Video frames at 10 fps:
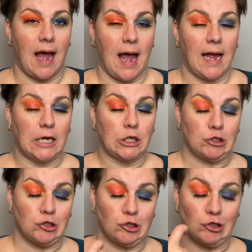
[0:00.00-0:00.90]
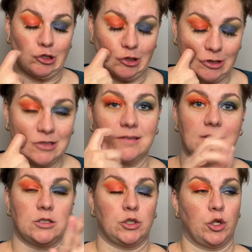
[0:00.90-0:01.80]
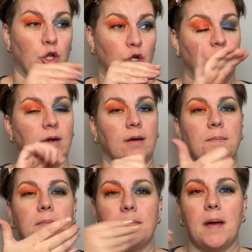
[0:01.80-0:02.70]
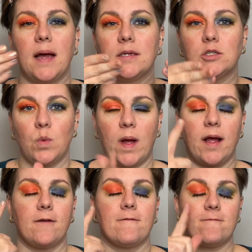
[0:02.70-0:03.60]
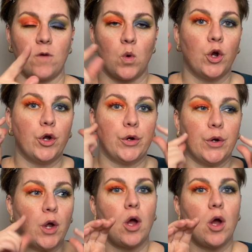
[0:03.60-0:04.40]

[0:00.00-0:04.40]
It's kind of a crazy story. I literally just learned